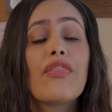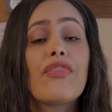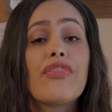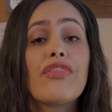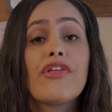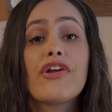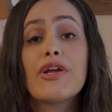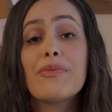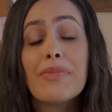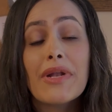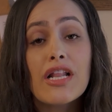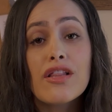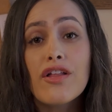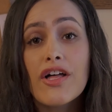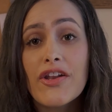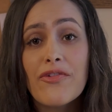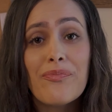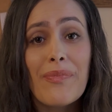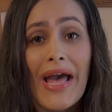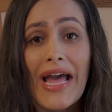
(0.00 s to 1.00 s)
There had been a lot
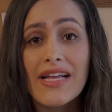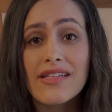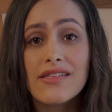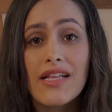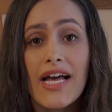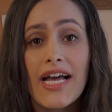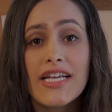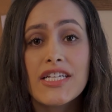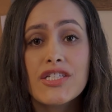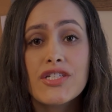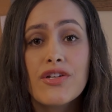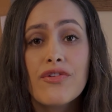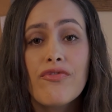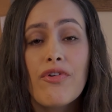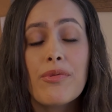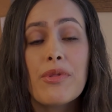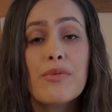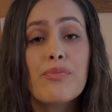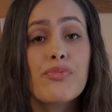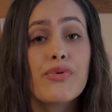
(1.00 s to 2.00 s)
of backlash from
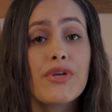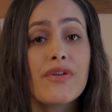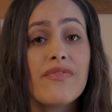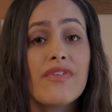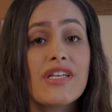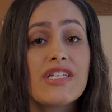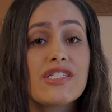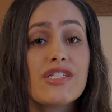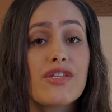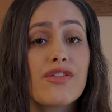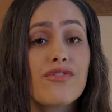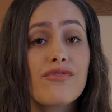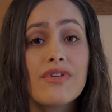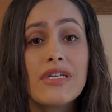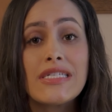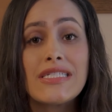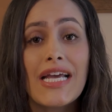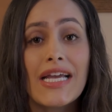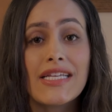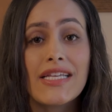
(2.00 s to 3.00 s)
the previous 3
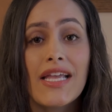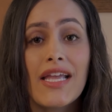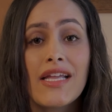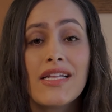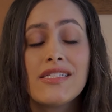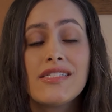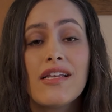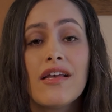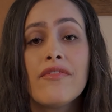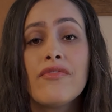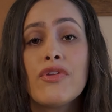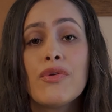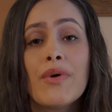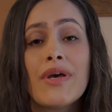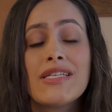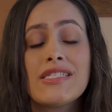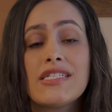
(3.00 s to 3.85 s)
decades of U.S.